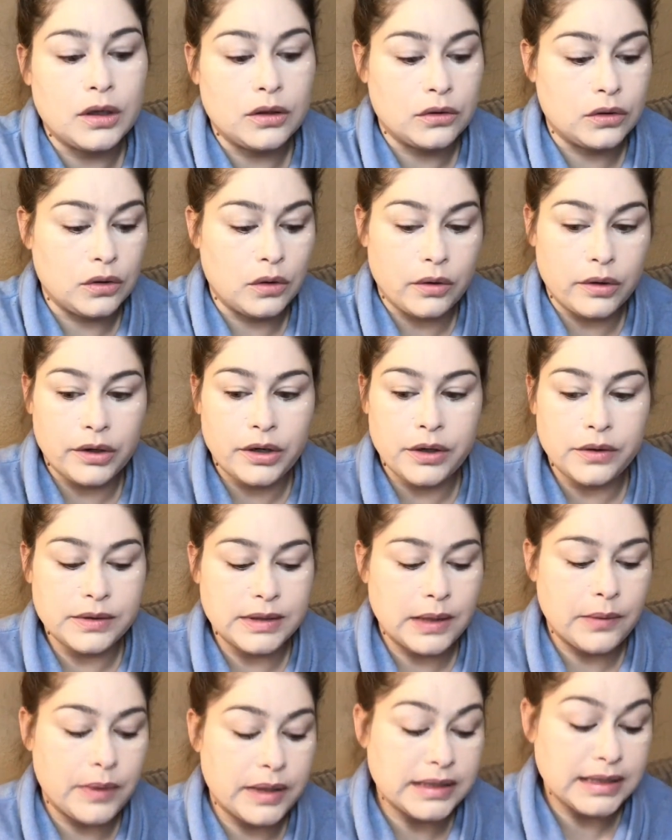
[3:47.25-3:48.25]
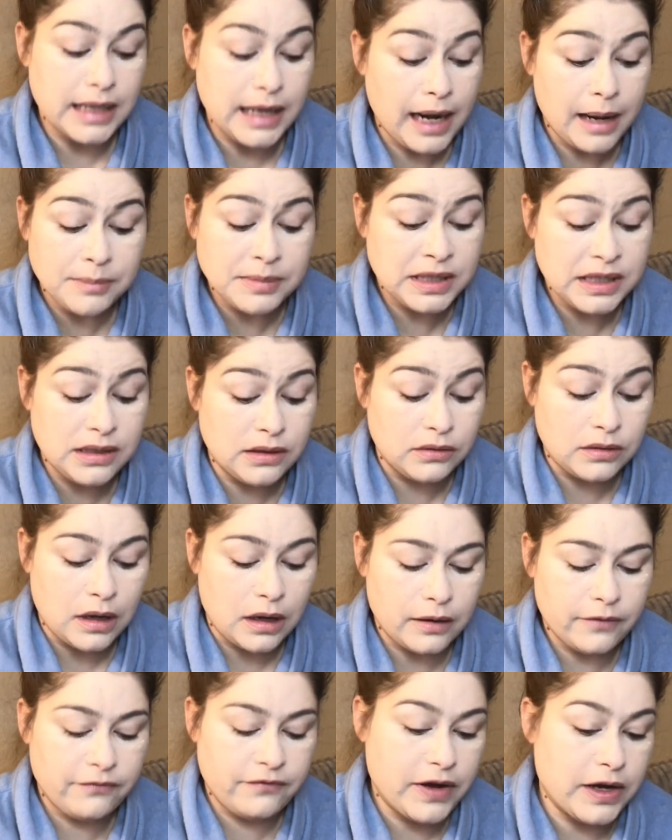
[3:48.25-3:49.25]
Lord knows I wasn't. I'm still
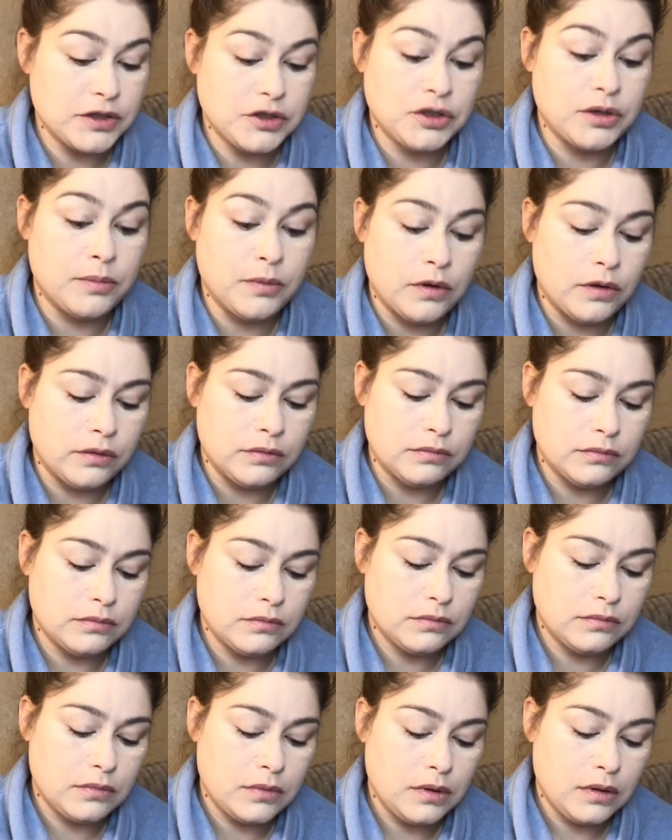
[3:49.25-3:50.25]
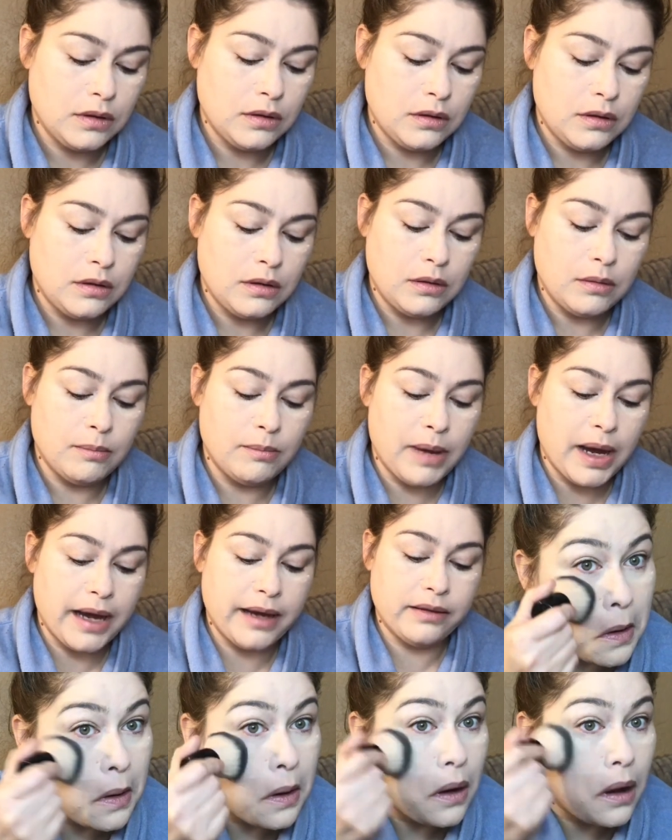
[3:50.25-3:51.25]
not fashionable
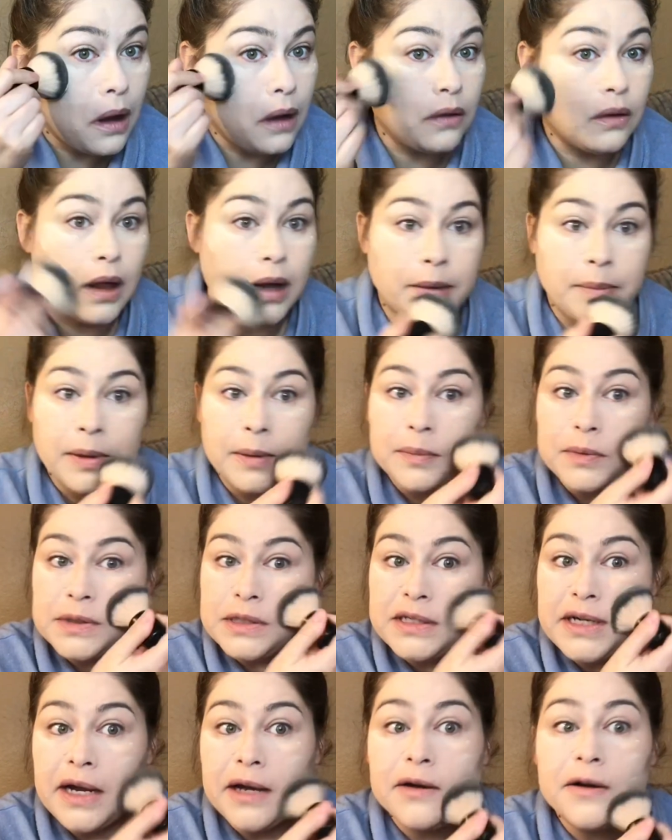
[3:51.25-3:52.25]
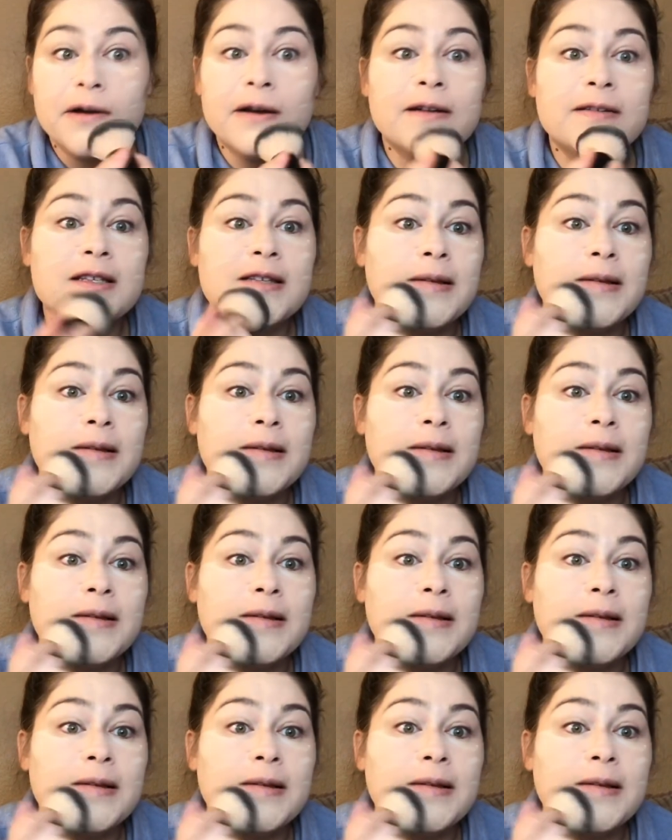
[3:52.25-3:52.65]
by a lot of people's standards.